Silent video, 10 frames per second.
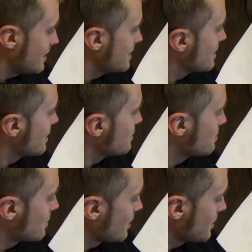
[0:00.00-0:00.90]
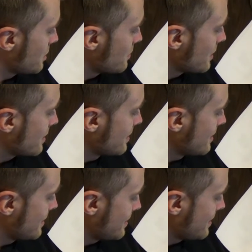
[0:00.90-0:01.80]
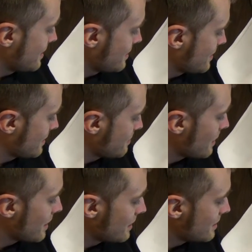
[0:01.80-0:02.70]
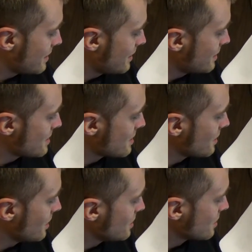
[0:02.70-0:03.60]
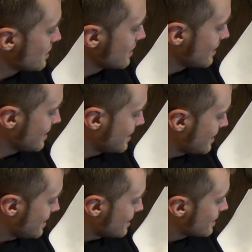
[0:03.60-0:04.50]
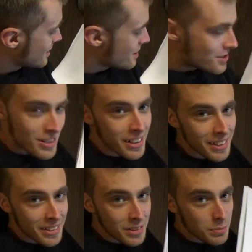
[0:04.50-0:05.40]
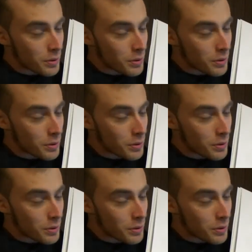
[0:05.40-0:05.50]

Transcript: Is life worth living? Man, there, there's just all sorts of good shit in this